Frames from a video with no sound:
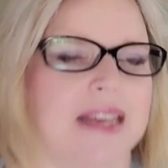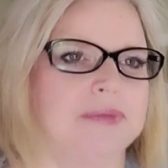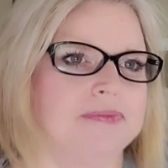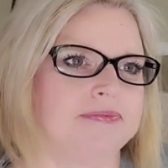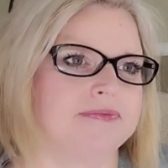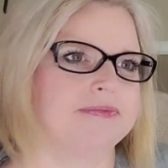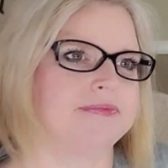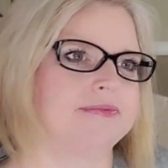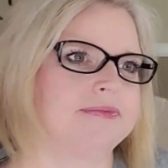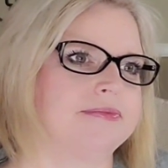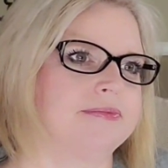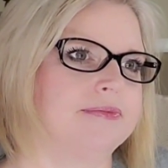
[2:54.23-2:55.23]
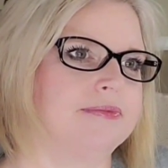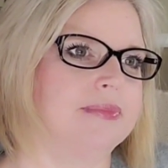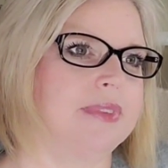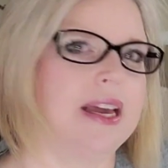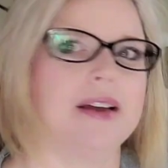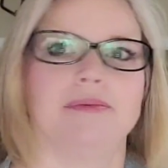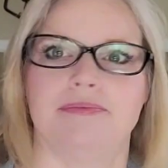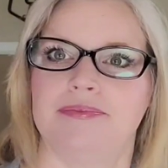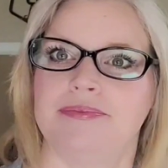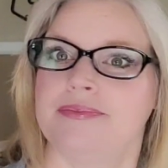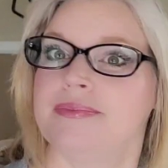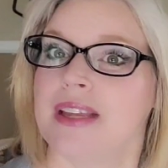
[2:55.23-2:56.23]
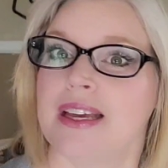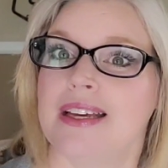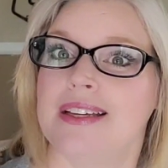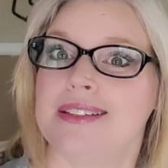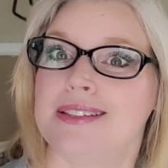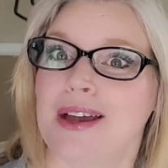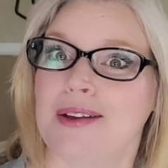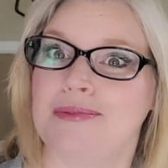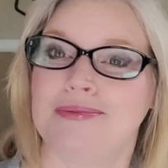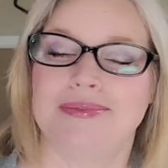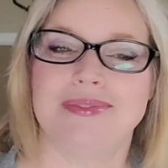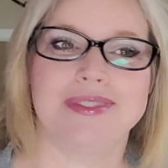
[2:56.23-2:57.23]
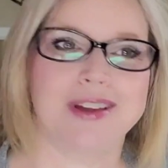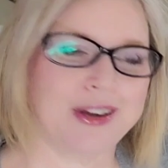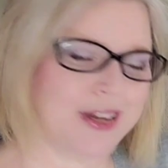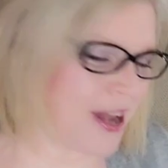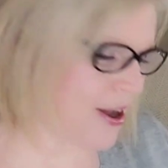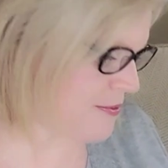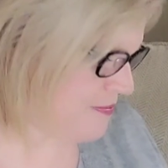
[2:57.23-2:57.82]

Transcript: see. Yeah. So there you